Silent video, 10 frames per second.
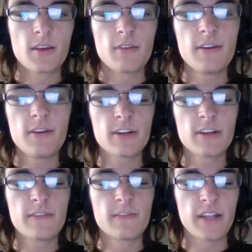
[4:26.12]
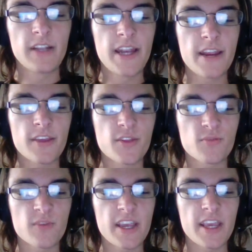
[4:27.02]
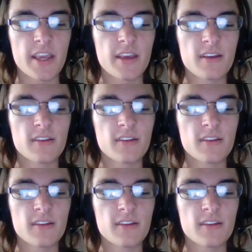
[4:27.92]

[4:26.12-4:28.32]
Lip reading: We were even playing three